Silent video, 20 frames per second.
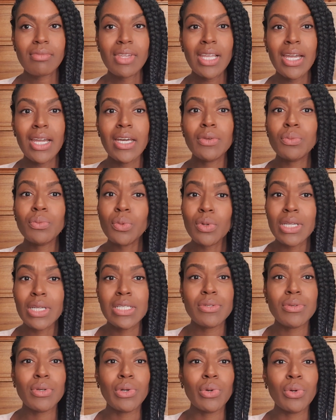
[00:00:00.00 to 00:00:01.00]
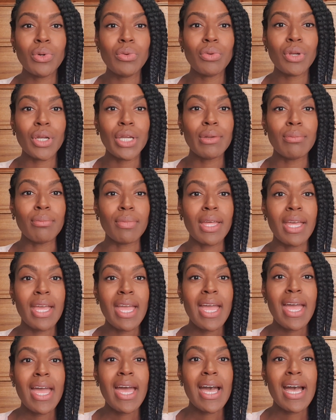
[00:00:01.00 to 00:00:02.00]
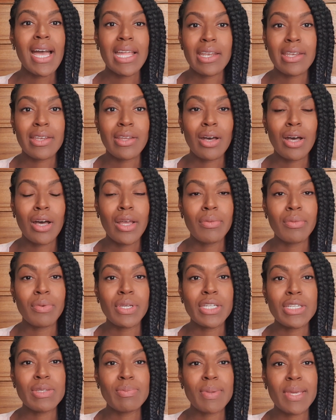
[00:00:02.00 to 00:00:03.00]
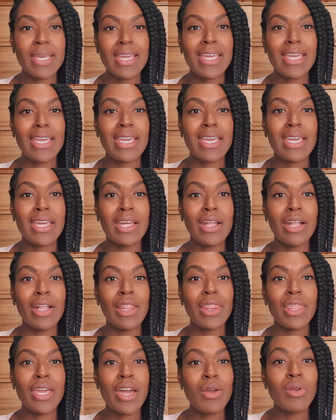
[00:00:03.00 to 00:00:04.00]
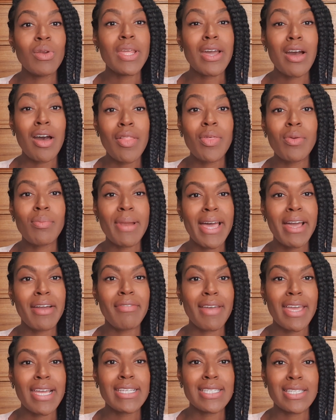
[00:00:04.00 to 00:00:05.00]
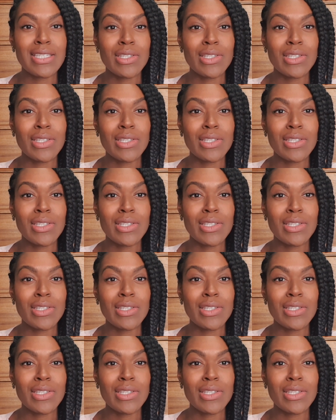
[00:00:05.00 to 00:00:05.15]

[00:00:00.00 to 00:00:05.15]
I'd walk into a courtroom and I would be the only other black face in the